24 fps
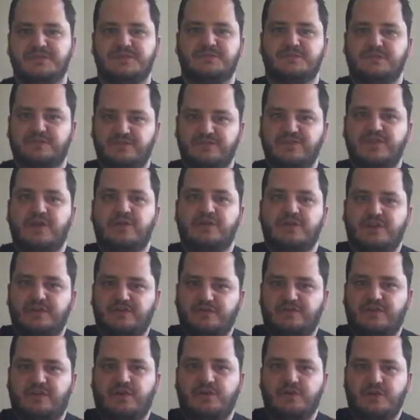very,
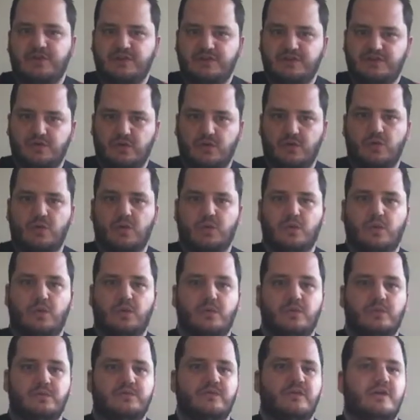very
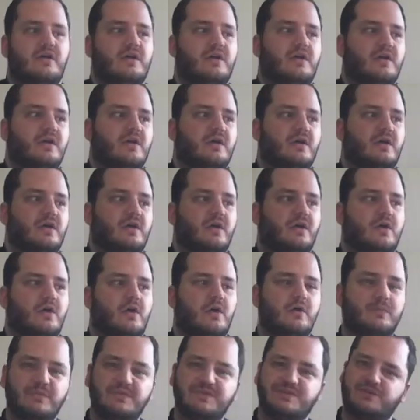cold,
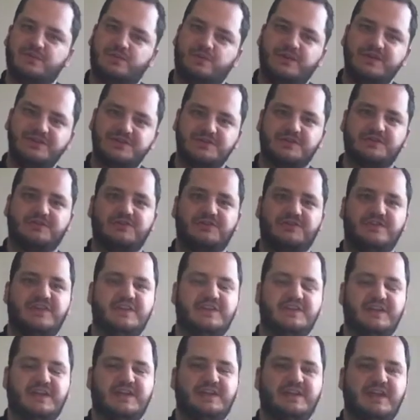almost winter
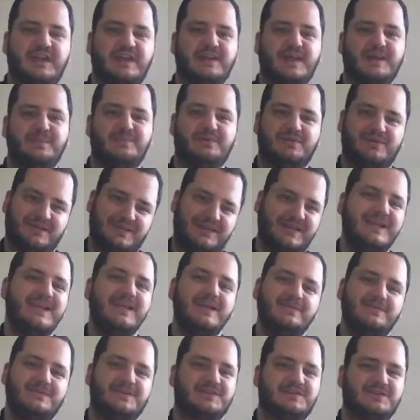feeling, and I
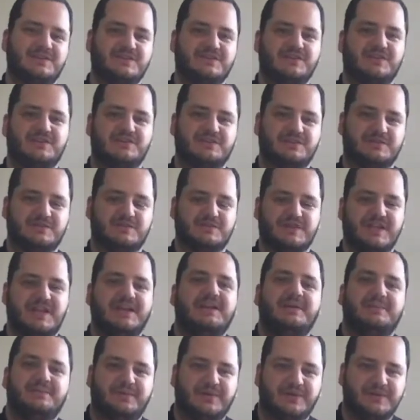believe this is also
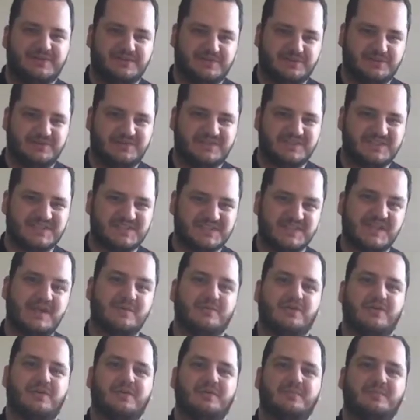taking place during the
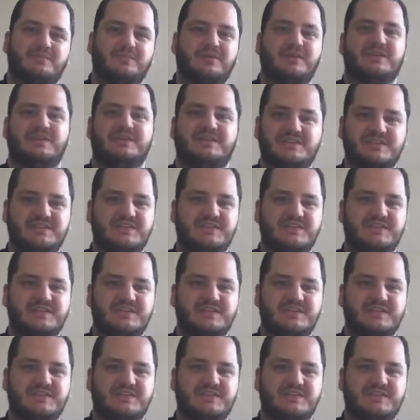summer. But